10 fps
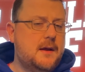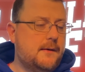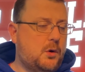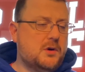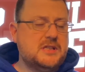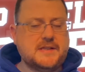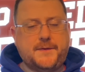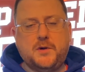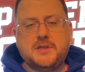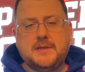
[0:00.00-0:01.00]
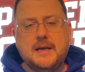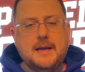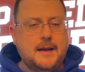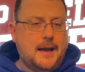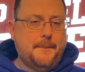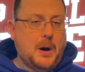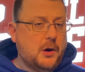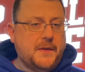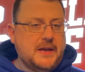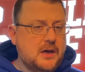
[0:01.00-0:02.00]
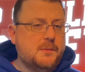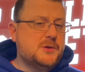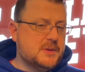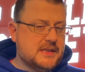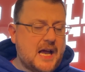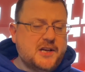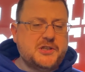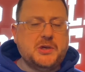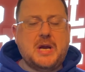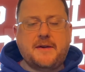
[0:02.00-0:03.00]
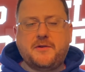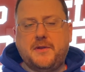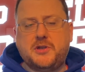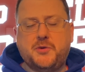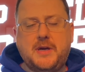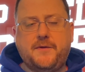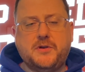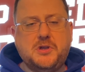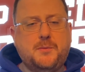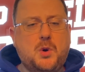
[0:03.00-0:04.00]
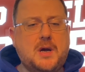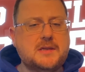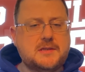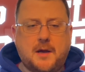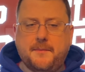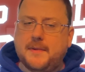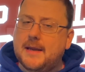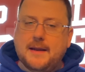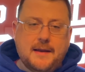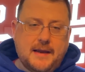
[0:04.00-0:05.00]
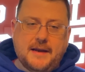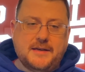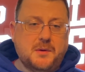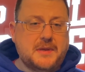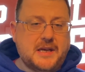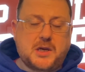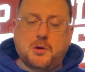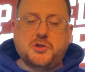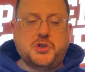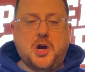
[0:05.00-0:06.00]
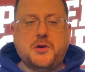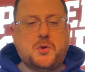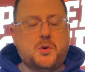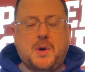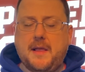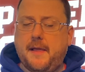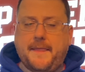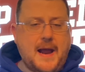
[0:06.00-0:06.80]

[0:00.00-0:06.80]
Of course, his first part of the year, which was last year after the trade for Dubois, saw him deal with head coach John Tortorella.